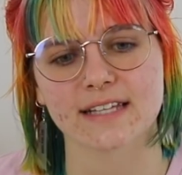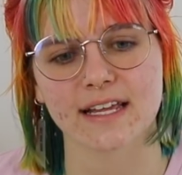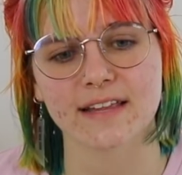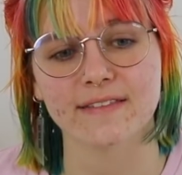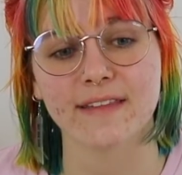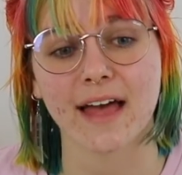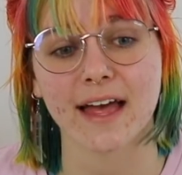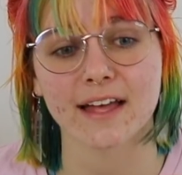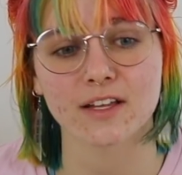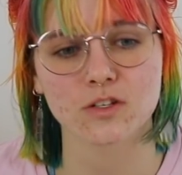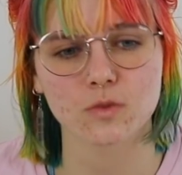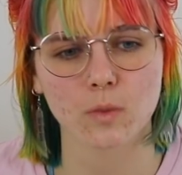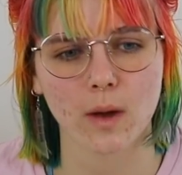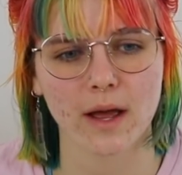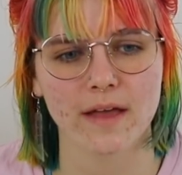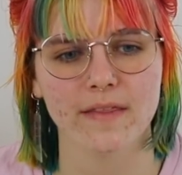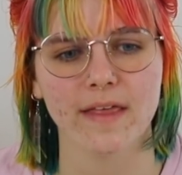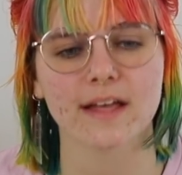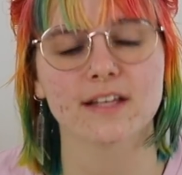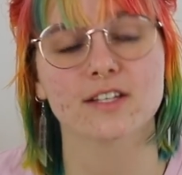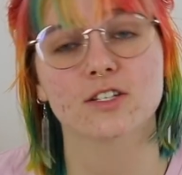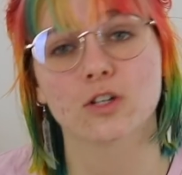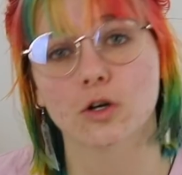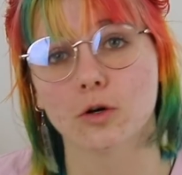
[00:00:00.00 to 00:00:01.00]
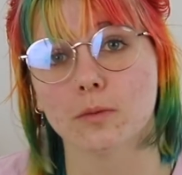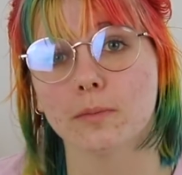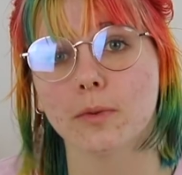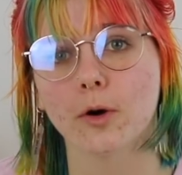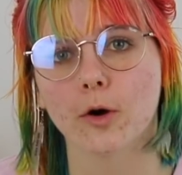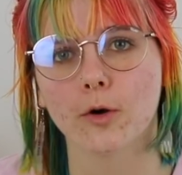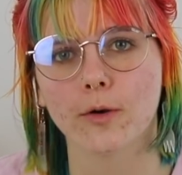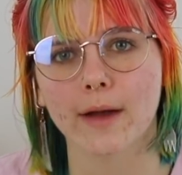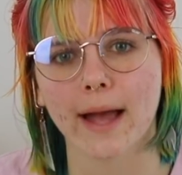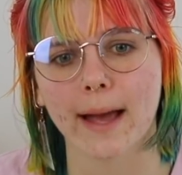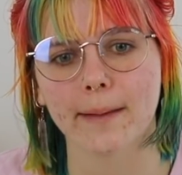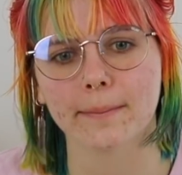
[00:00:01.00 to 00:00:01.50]
And that is why they're so
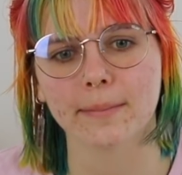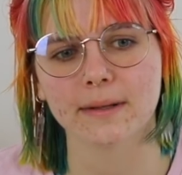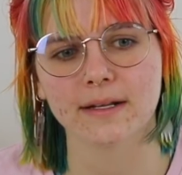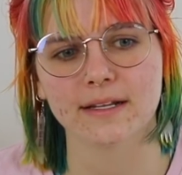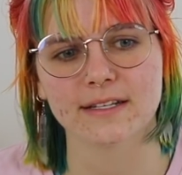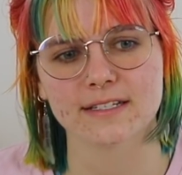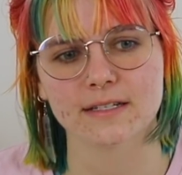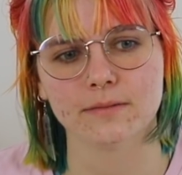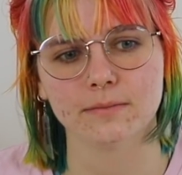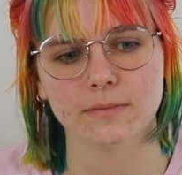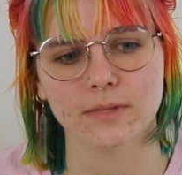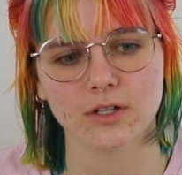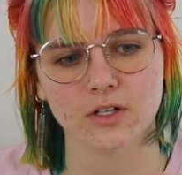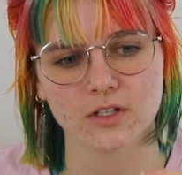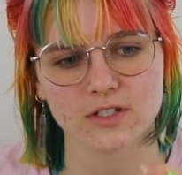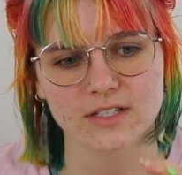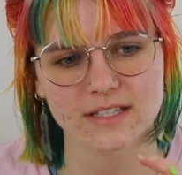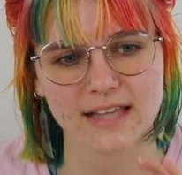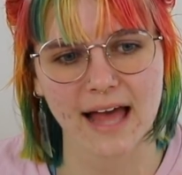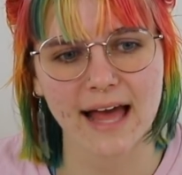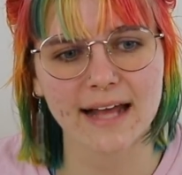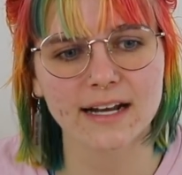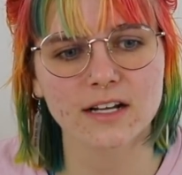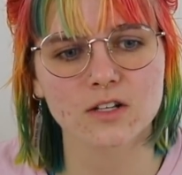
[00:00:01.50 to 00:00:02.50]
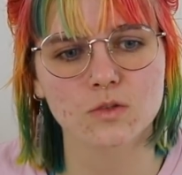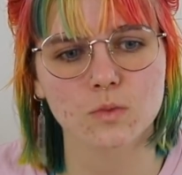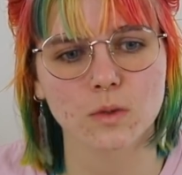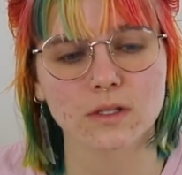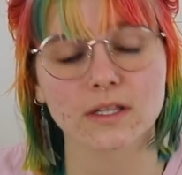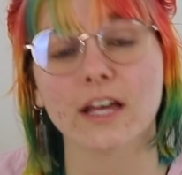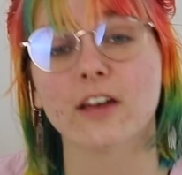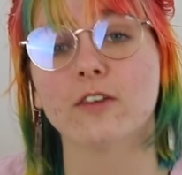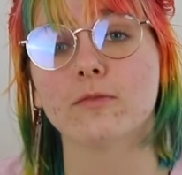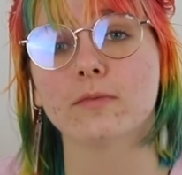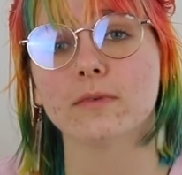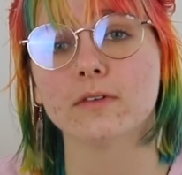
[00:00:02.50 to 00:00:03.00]
pro-capitalism, because that is what
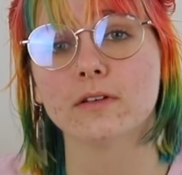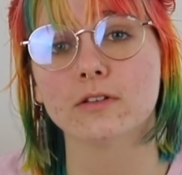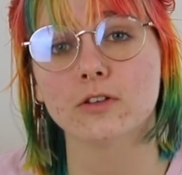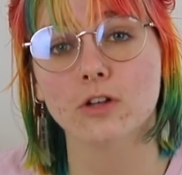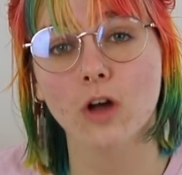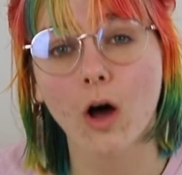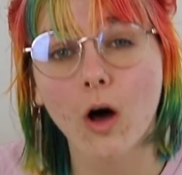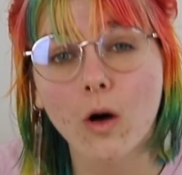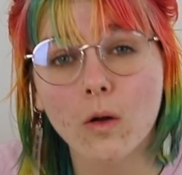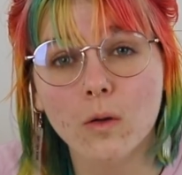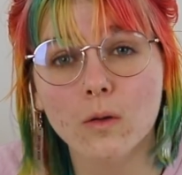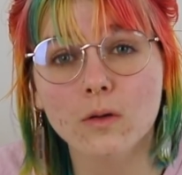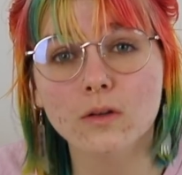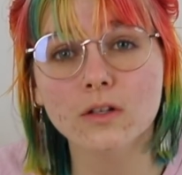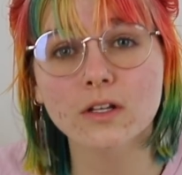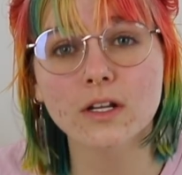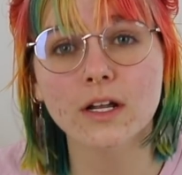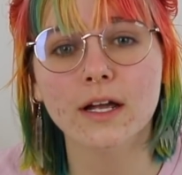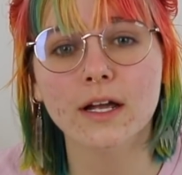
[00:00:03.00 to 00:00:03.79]
they have been told